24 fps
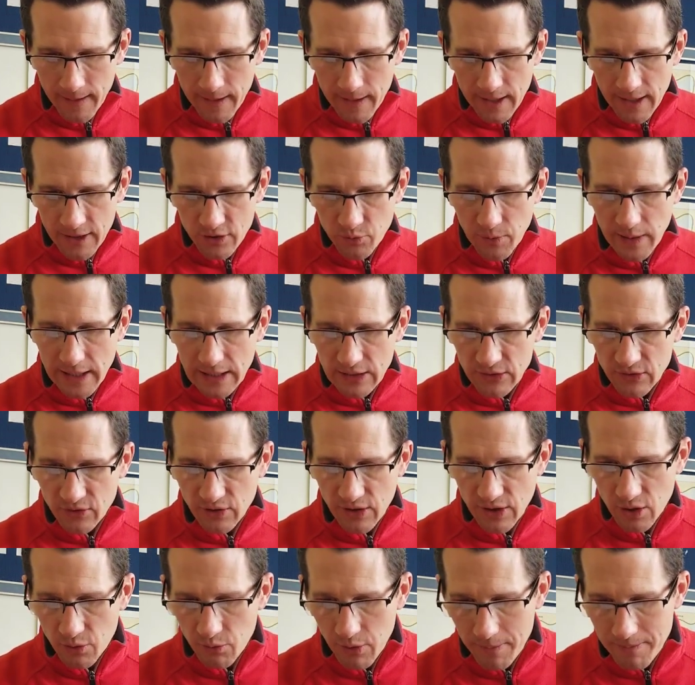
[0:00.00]
As we
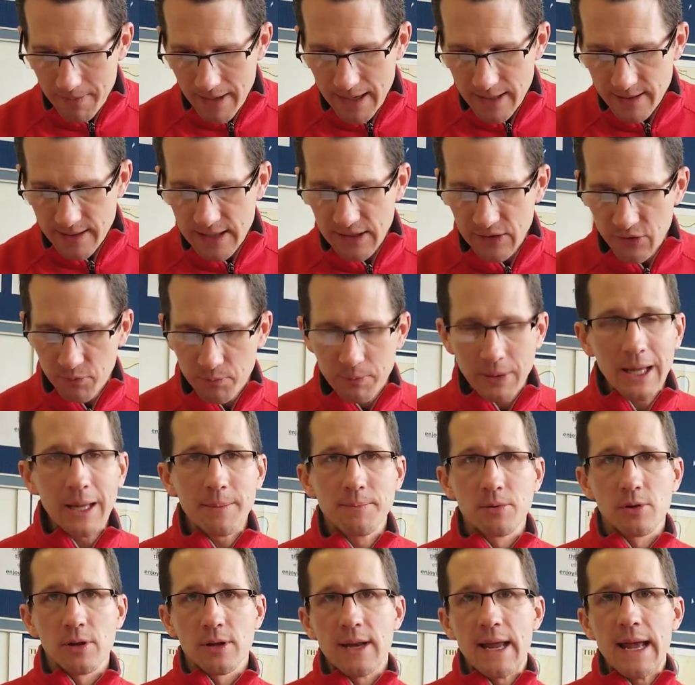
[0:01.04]
consider what made these
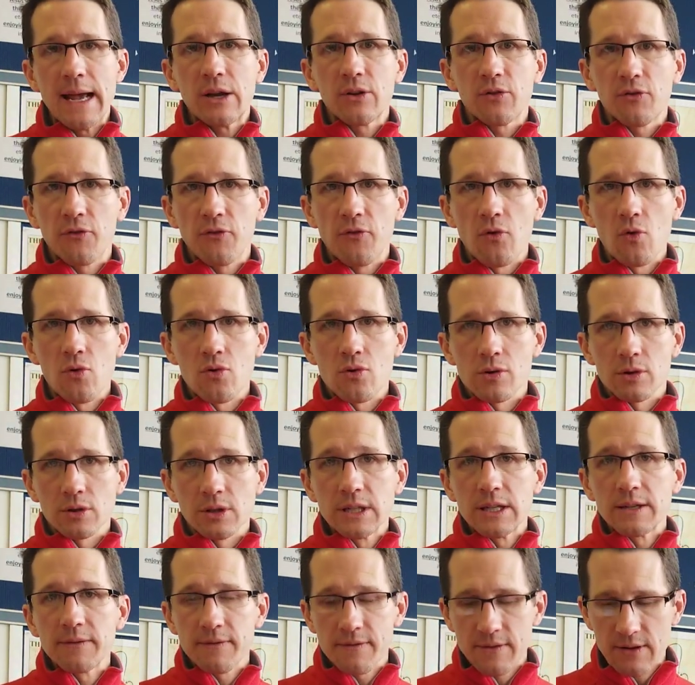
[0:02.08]
people in Acts 4
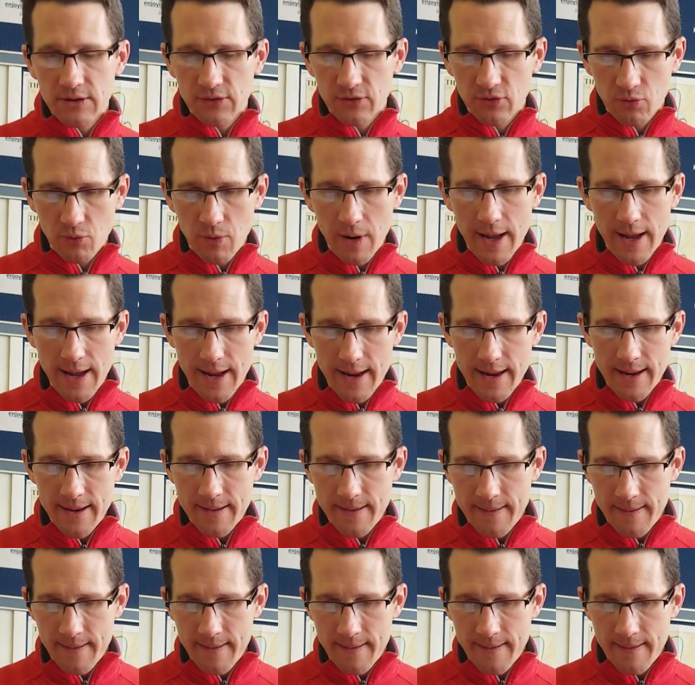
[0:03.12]
live this way